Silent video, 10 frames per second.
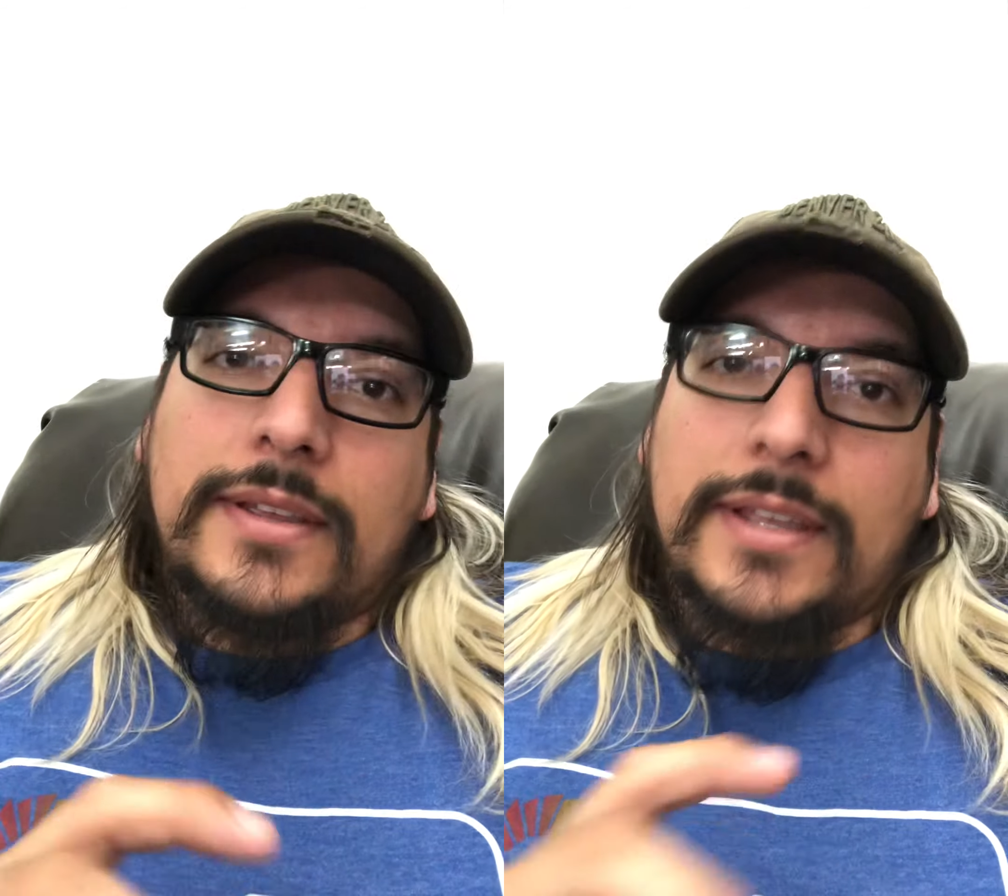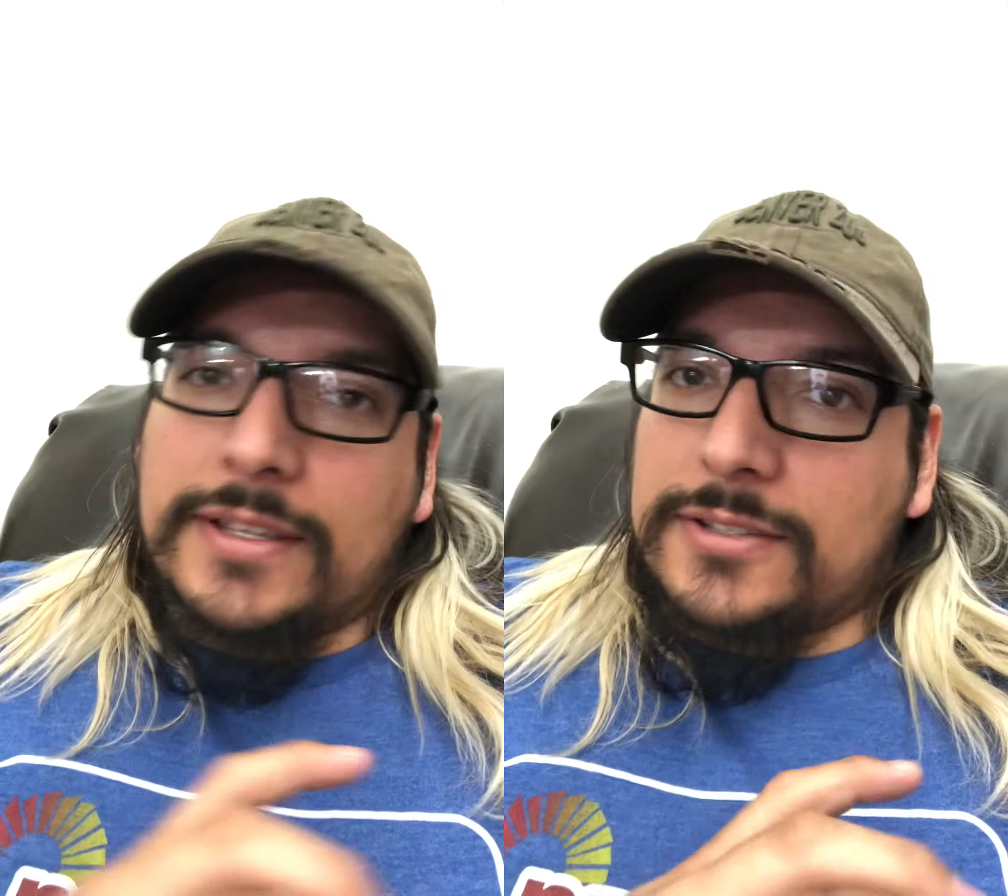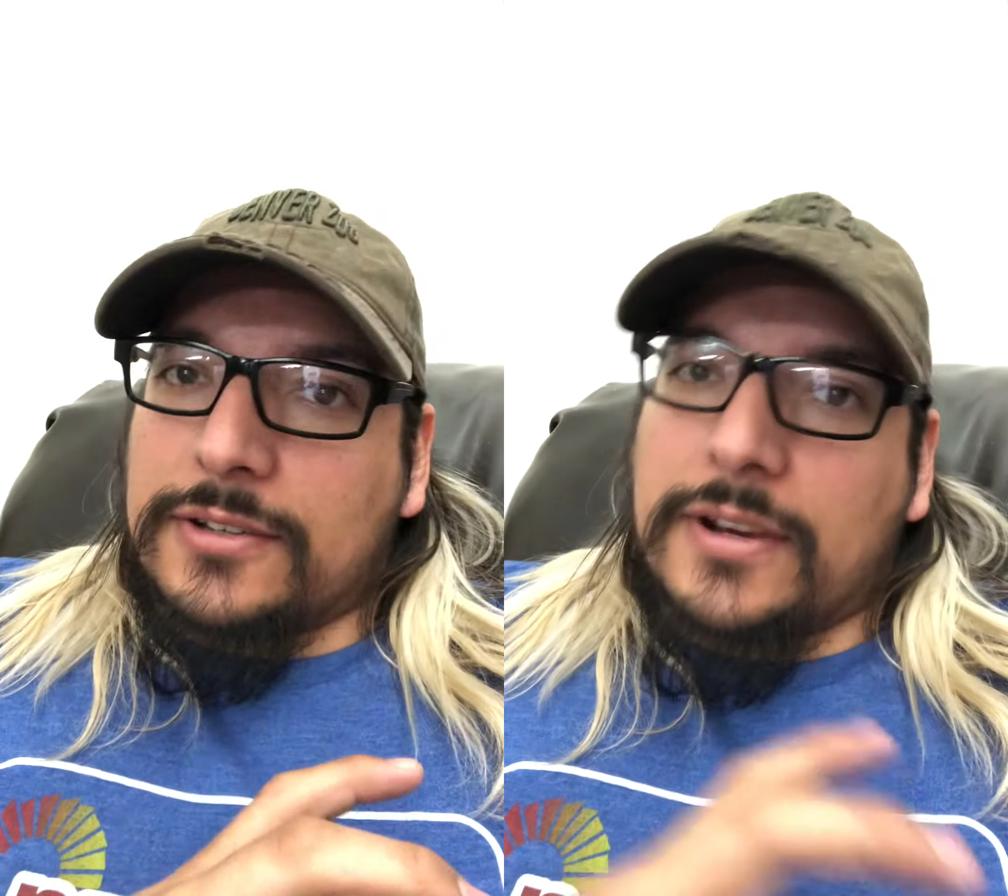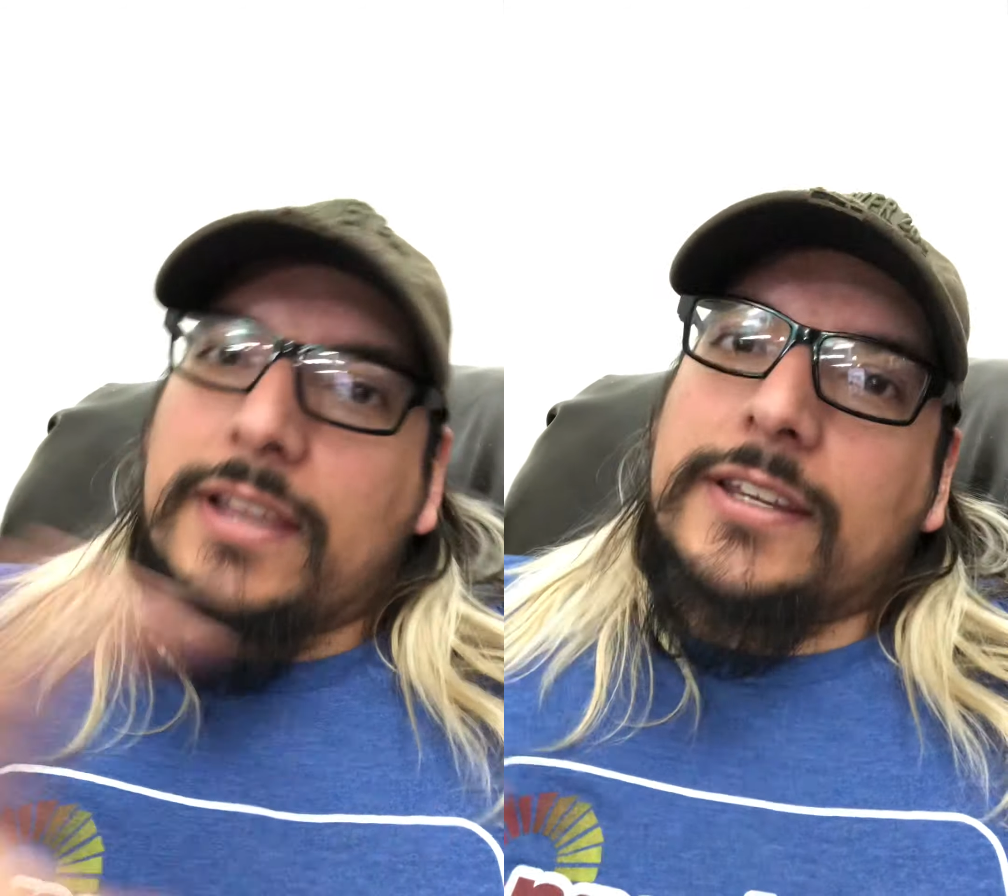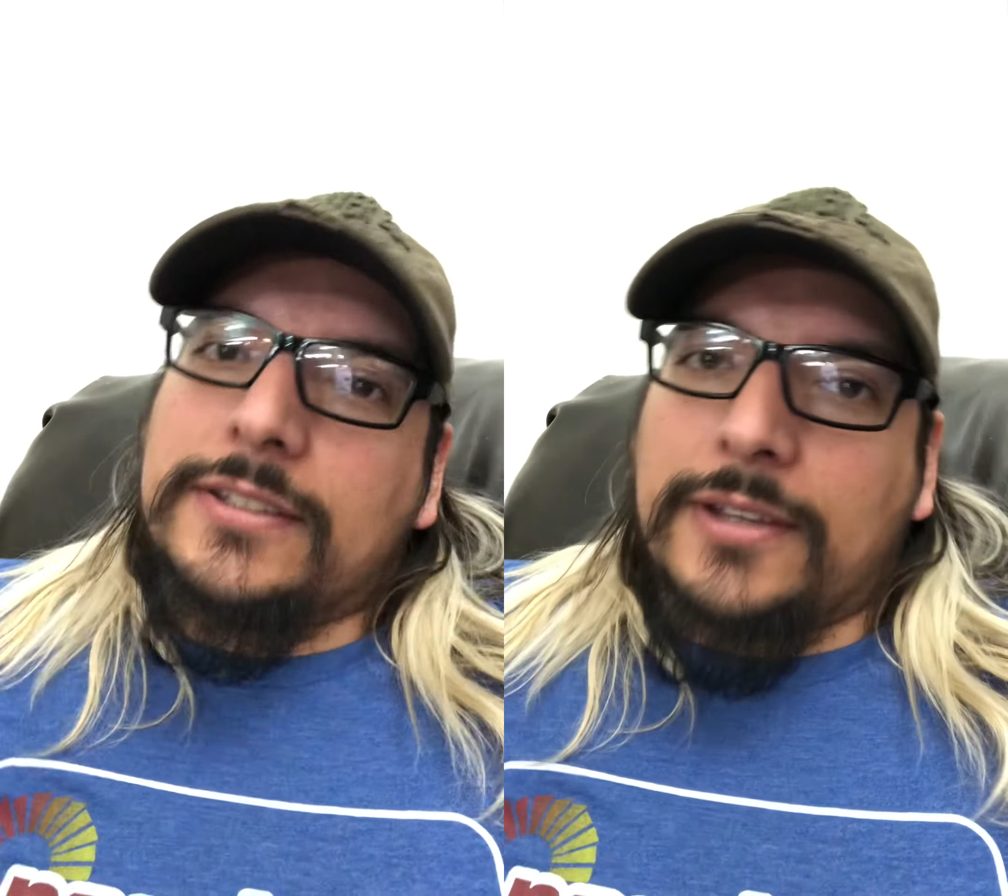insert
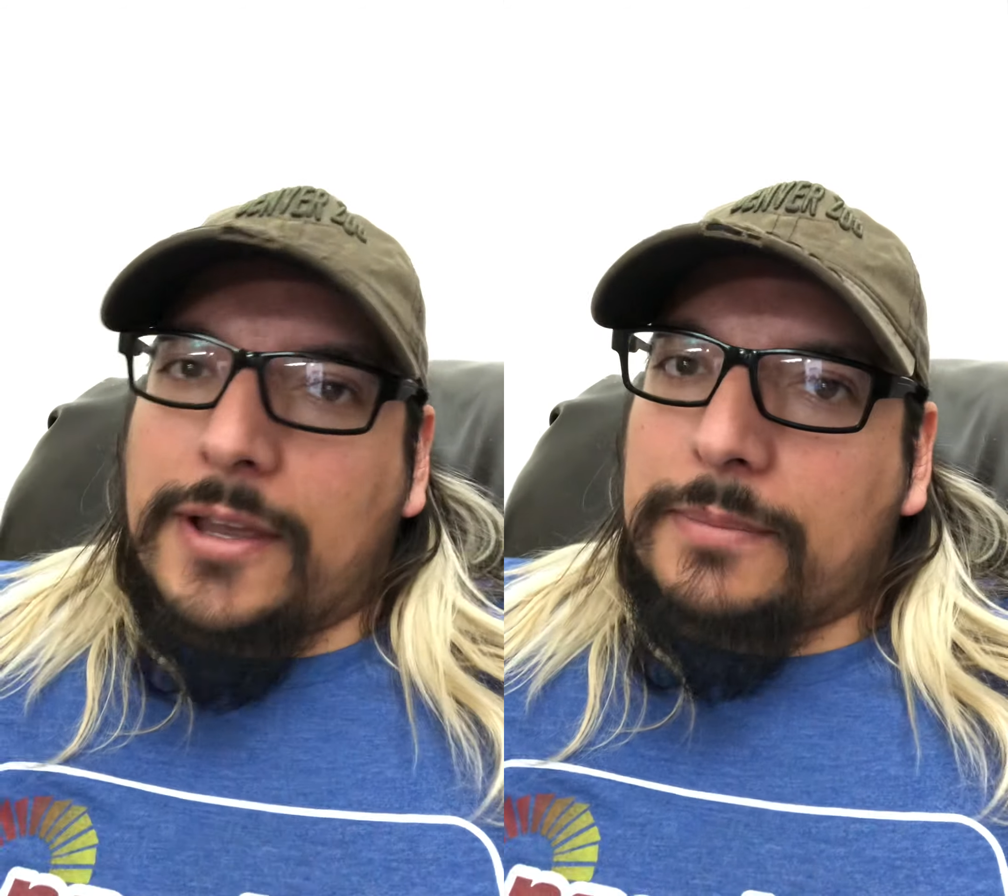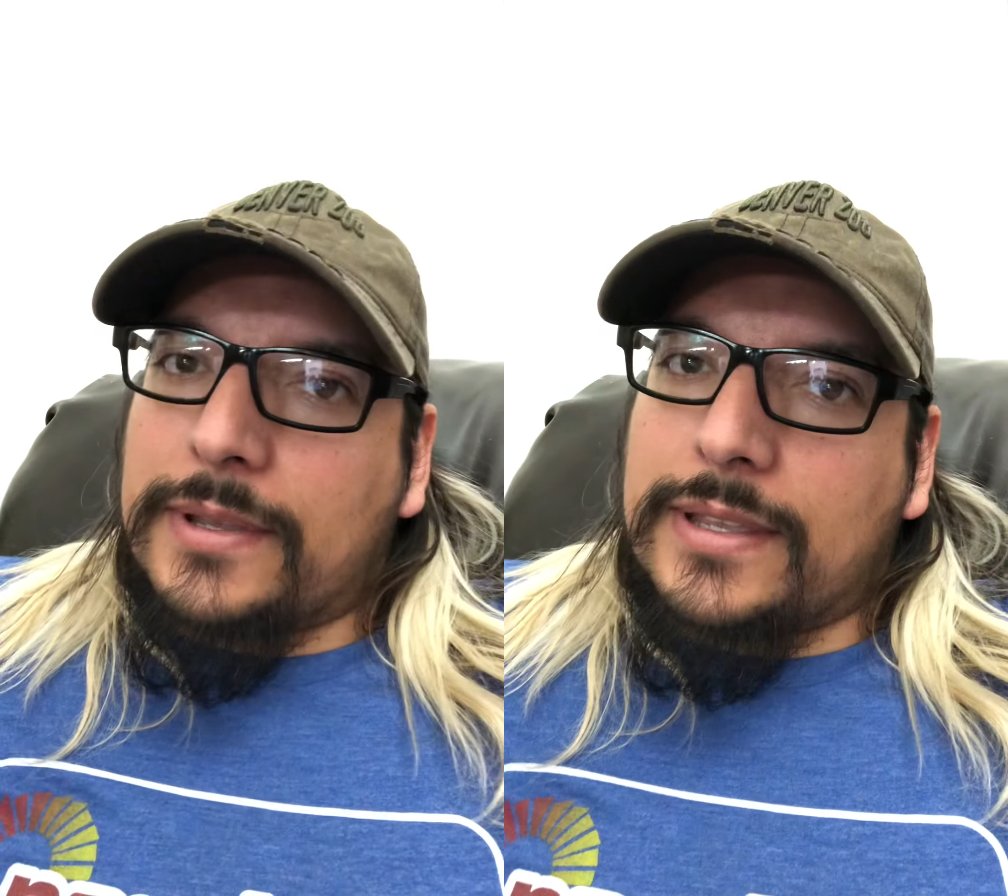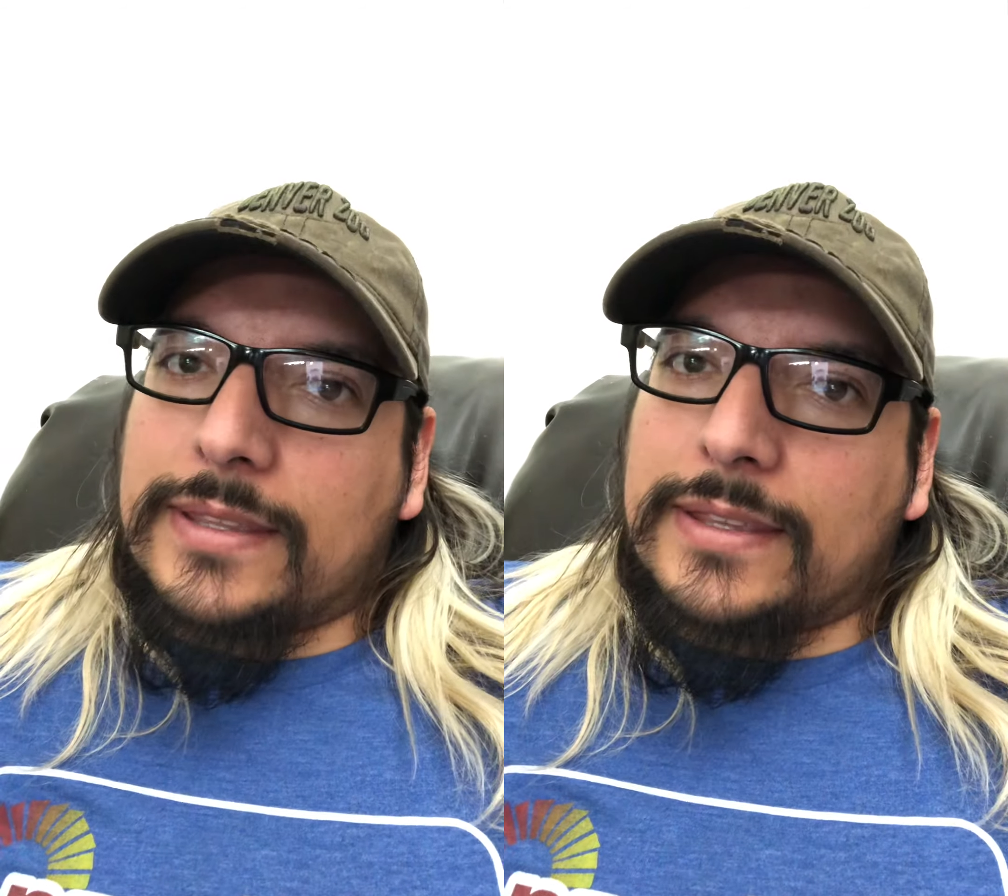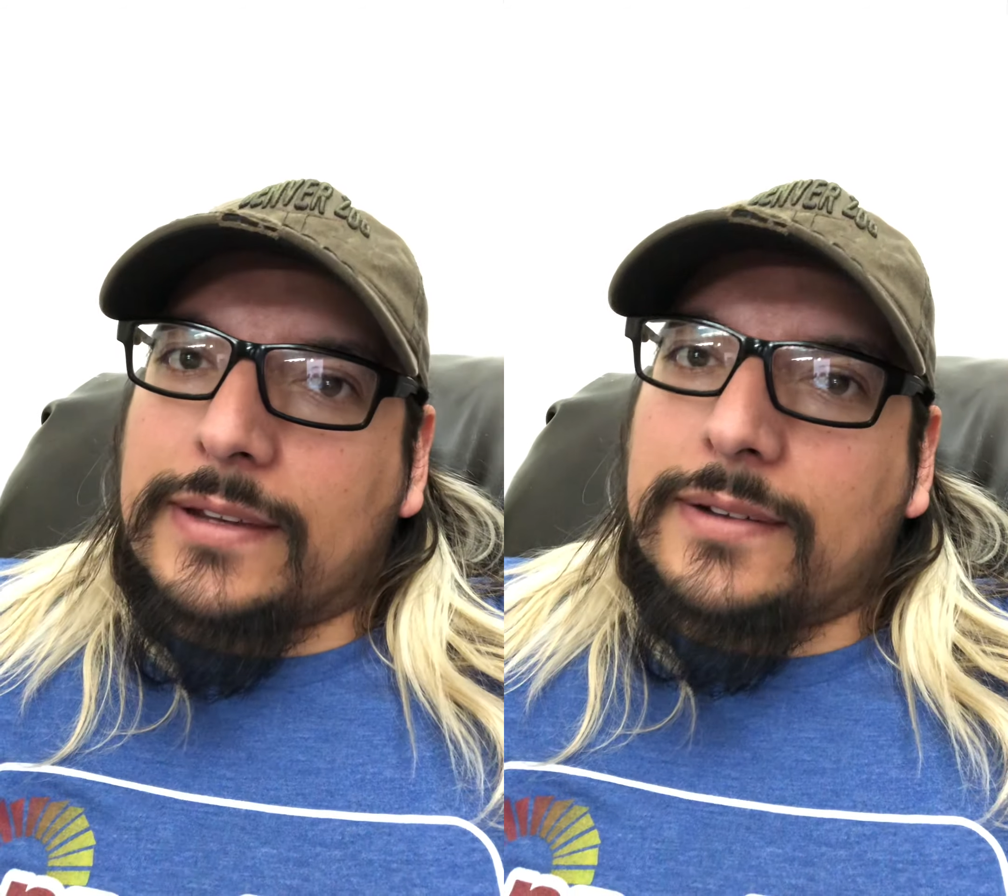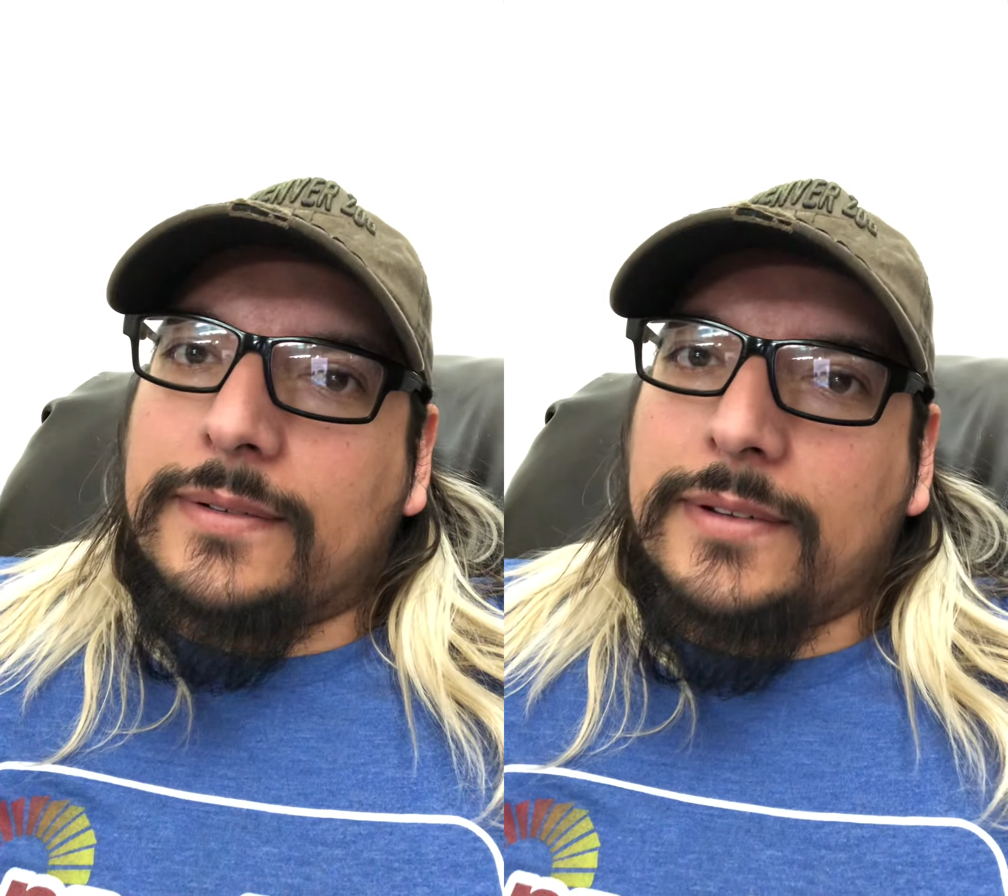any topic in
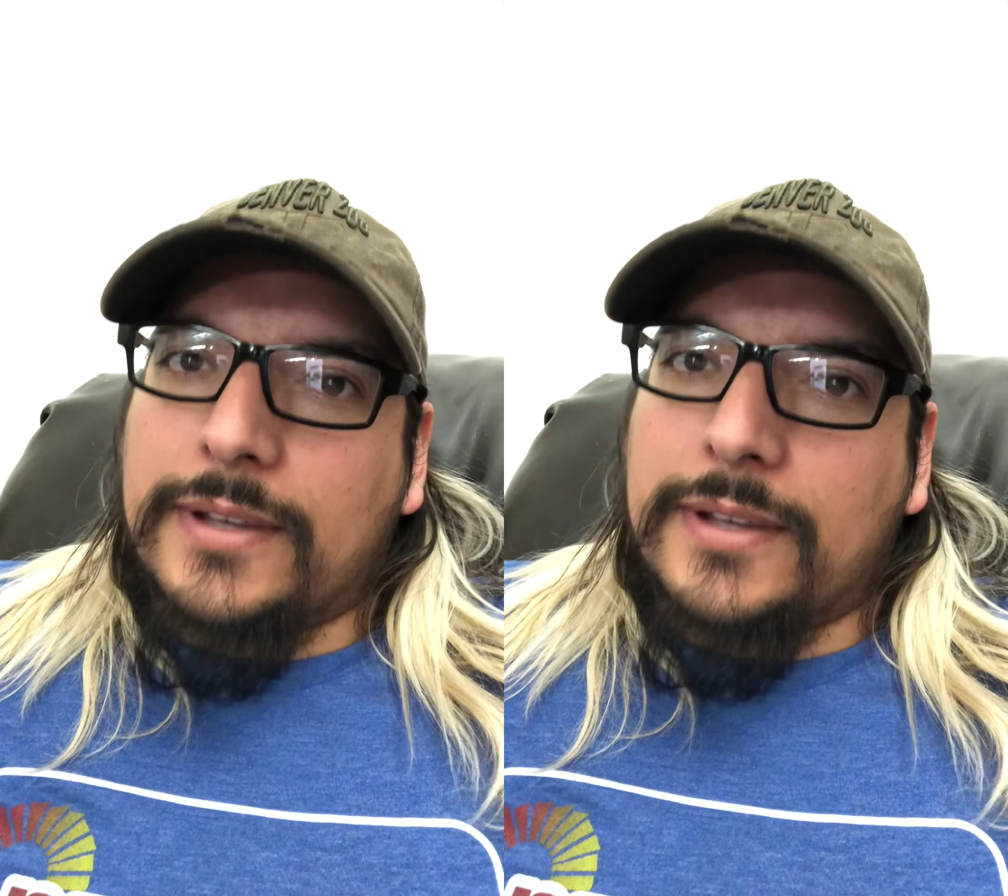there.